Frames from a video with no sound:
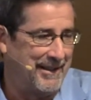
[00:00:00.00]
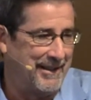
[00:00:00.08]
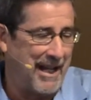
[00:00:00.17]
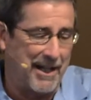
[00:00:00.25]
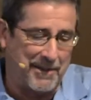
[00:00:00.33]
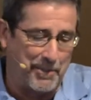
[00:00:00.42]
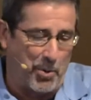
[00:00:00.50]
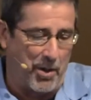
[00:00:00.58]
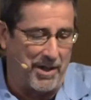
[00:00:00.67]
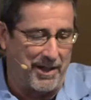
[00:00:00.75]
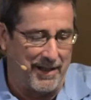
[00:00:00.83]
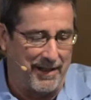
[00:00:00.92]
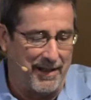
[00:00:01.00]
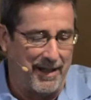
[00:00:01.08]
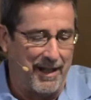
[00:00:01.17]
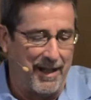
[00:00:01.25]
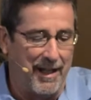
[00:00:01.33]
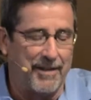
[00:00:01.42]
That's important.
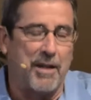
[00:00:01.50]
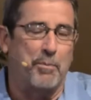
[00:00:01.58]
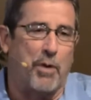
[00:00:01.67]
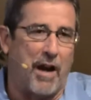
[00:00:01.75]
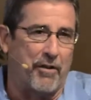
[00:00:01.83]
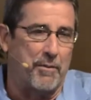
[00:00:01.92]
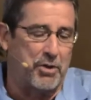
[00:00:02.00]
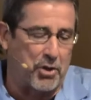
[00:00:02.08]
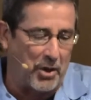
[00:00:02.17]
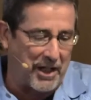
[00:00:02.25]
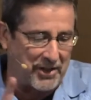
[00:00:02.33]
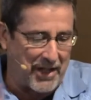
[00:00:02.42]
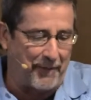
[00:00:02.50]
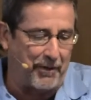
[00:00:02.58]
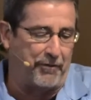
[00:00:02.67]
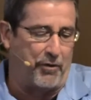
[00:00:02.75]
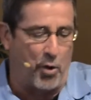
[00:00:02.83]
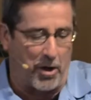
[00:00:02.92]
Then Proverbs 37
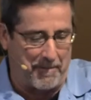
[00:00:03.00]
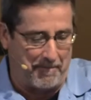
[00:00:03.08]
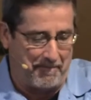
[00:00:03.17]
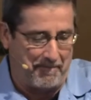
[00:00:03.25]
4.